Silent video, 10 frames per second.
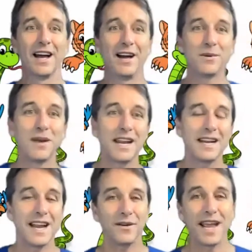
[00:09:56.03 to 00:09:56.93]
All right,
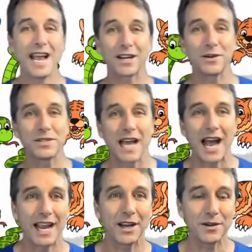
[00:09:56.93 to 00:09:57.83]
now echoes.
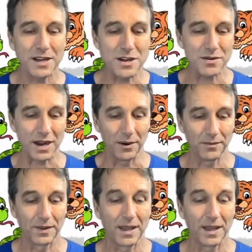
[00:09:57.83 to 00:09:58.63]
I go, then you go.